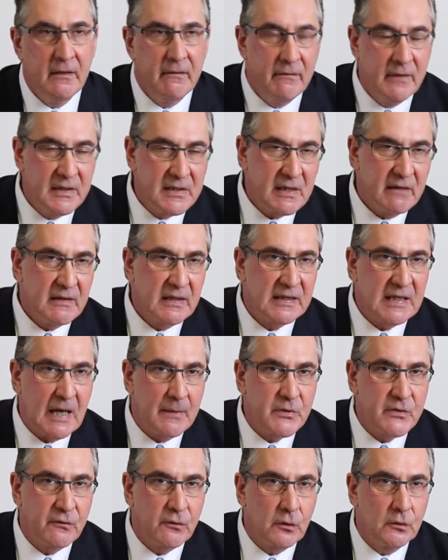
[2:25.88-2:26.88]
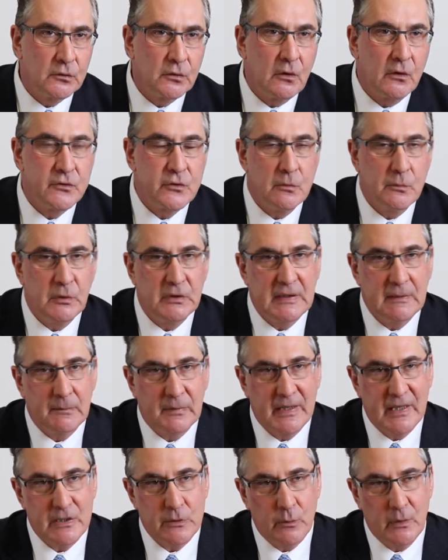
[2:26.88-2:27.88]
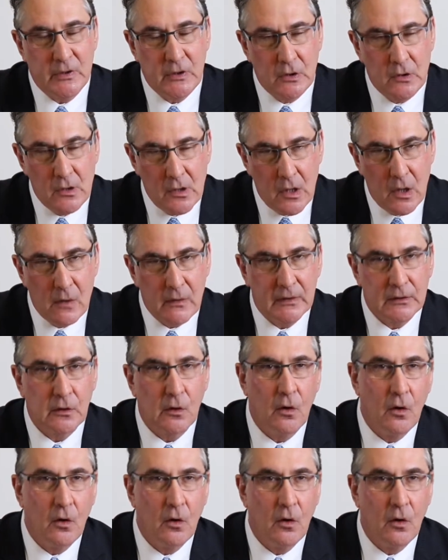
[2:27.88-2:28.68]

These are the types of controls you put in place when you know that